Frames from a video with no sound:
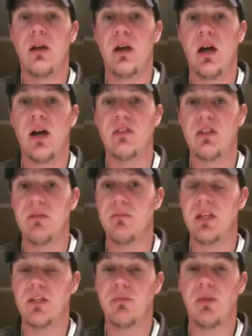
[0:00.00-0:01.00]
Obviously
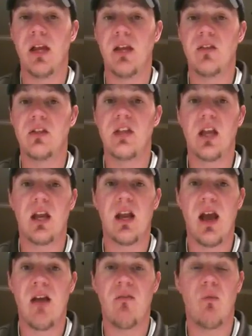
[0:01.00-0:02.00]
missed playing in the second
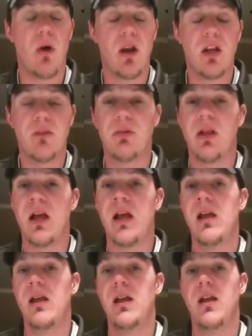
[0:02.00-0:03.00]
half. Wanted to
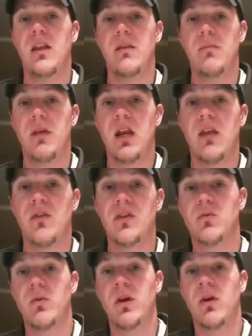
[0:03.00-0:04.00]
play in the Dominican
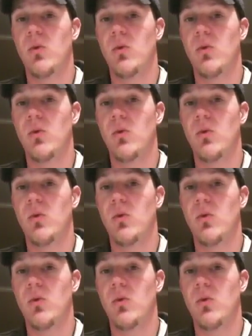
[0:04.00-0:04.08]
this winter.